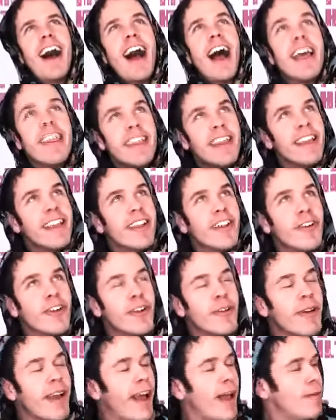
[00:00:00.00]
I think
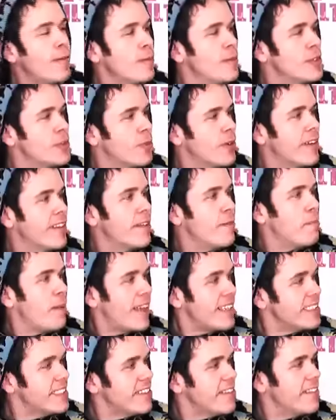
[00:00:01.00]
your new album is one of the
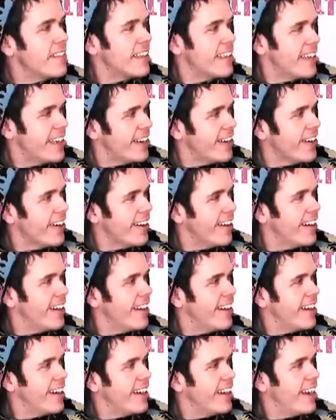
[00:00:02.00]
best of the year.
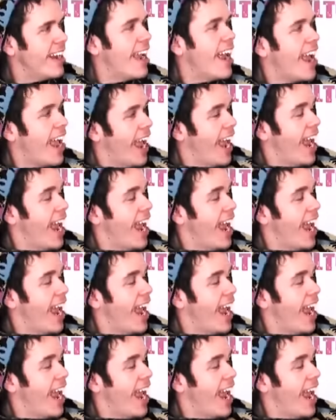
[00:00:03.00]
Wow.